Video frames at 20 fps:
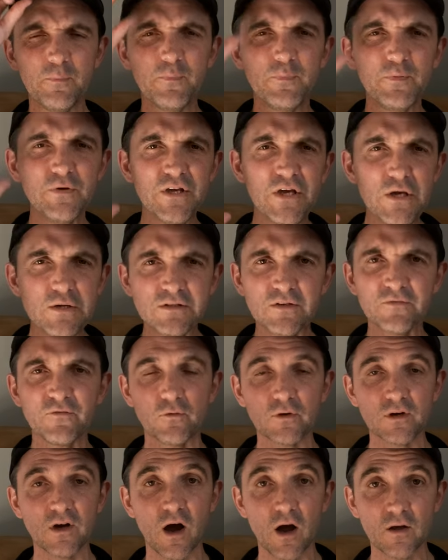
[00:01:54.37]

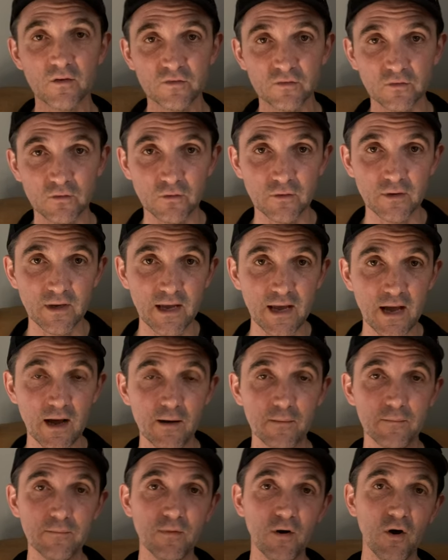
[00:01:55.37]
beautiful castle
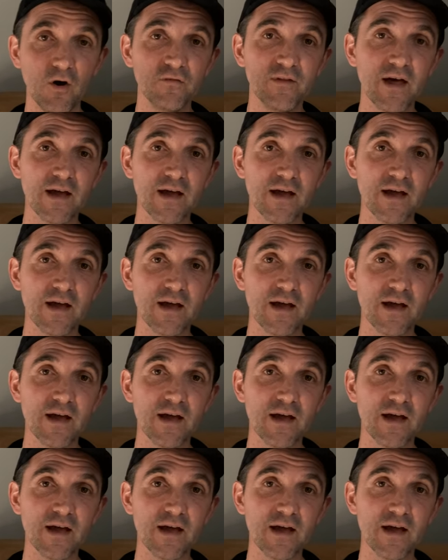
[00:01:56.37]
on